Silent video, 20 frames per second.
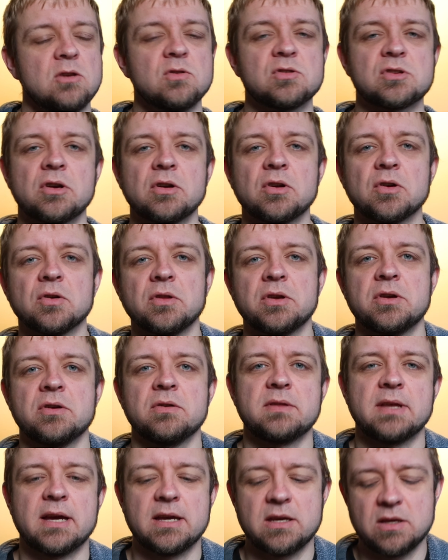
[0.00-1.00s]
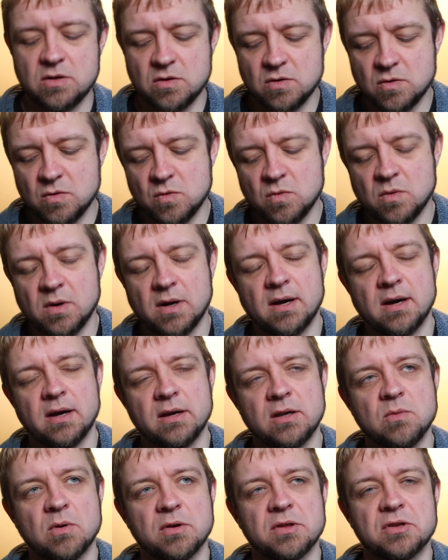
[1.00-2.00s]
you started earlier that you uh,
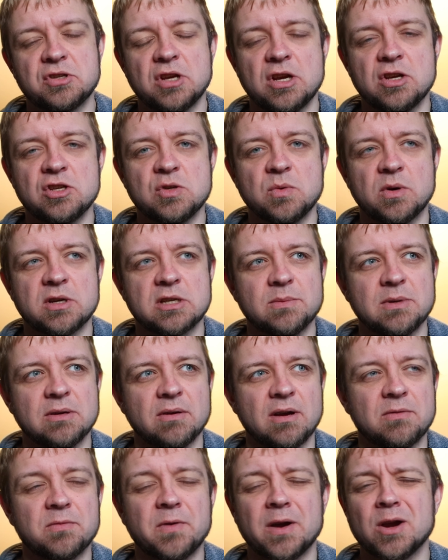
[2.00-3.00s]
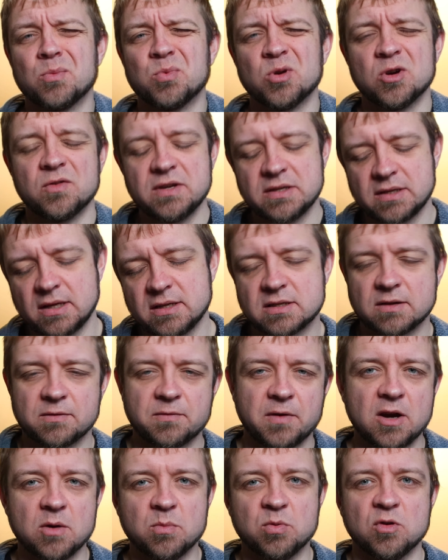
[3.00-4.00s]
you are the change you want to be, right? Fireproof. He cites the
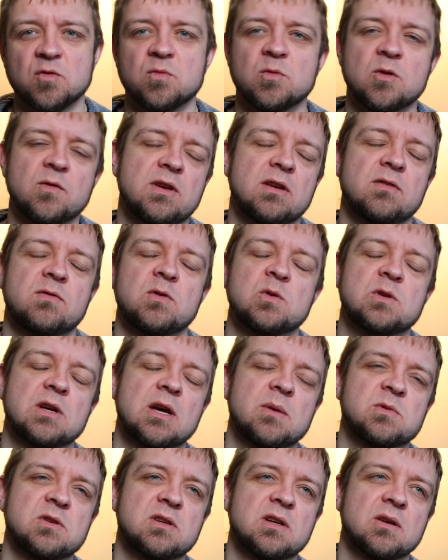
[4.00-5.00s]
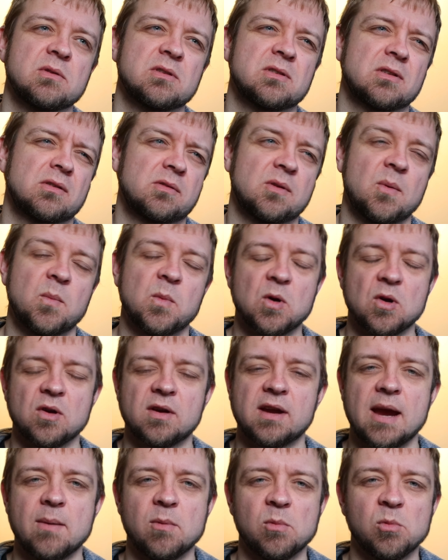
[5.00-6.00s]
Fireproof movie a few times in here with some
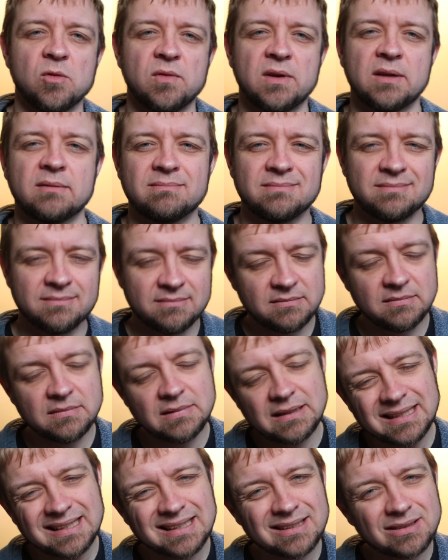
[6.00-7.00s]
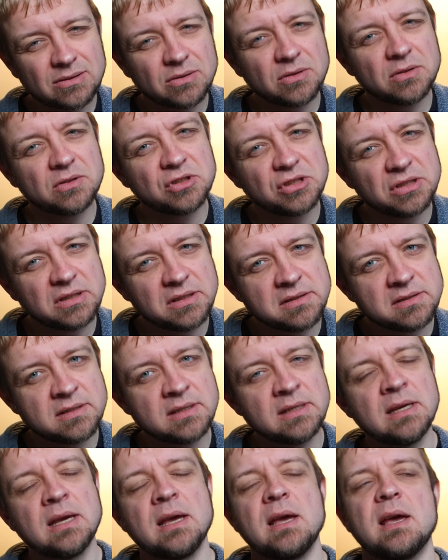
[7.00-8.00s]
Kirk Cameron movie. Little
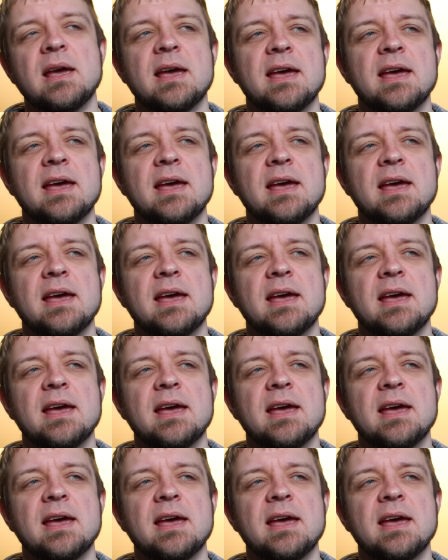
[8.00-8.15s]
cheesy,